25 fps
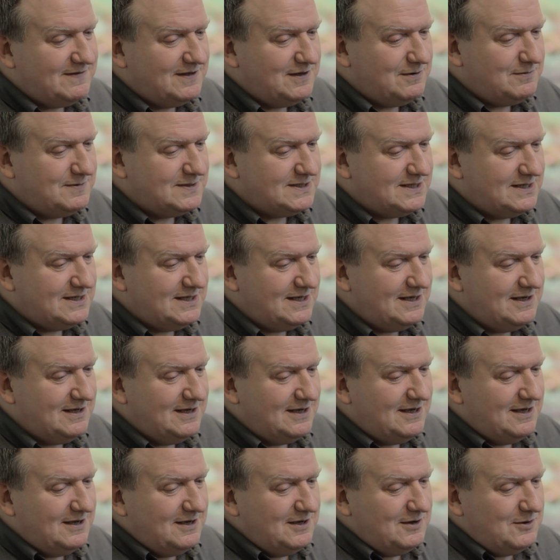there was any
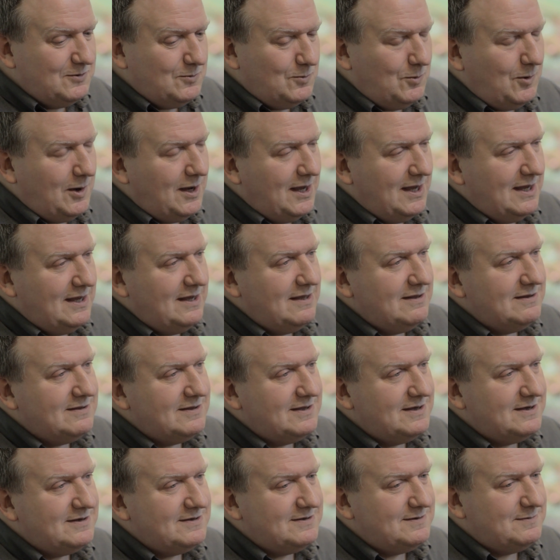way
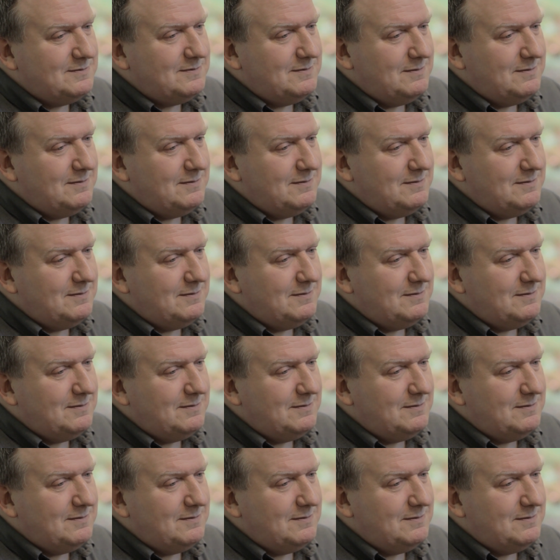that